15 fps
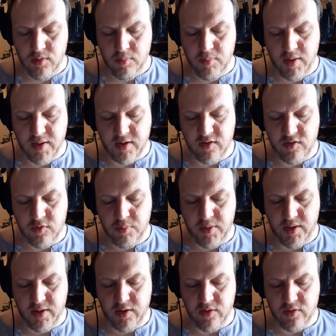Back at
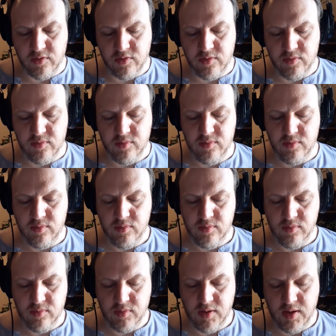Spires,
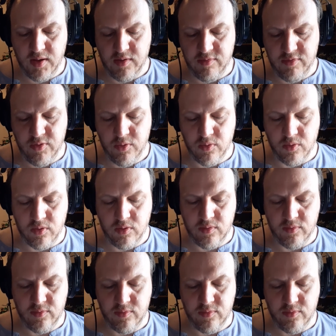they had a funeral.